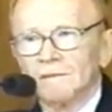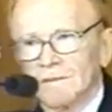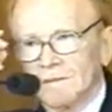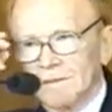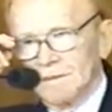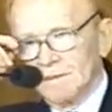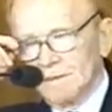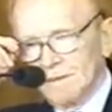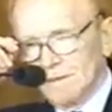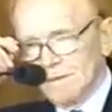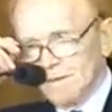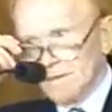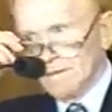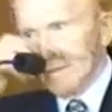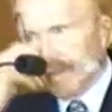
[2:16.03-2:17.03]

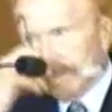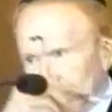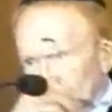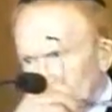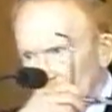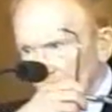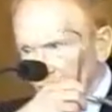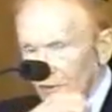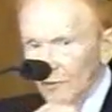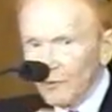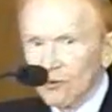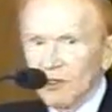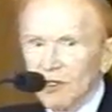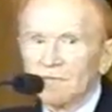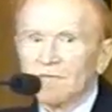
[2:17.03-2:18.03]
Lorna,
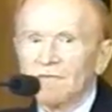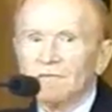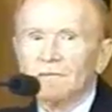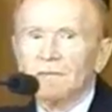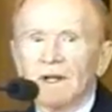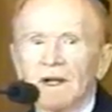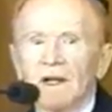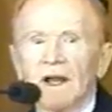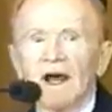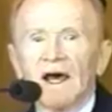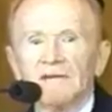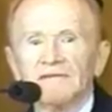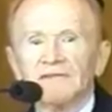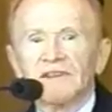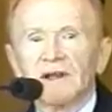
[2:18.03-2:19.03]
Milton would
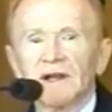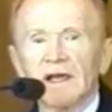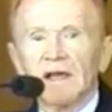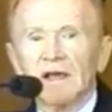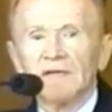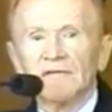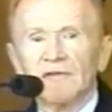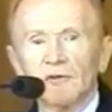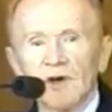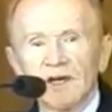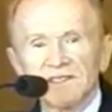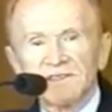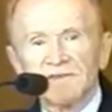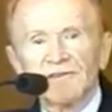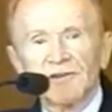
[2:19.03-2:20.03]
have been
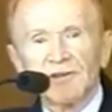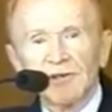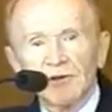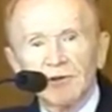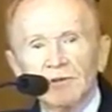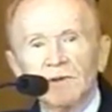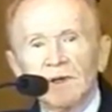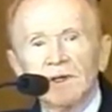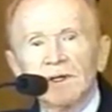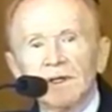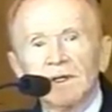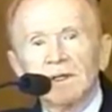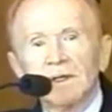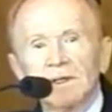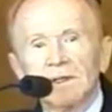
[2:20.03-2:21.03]
alive today if it
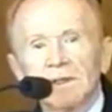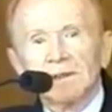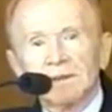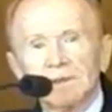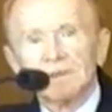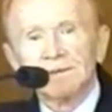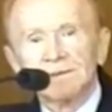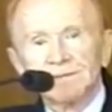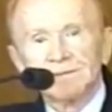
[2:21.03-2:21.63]
wasn't for you.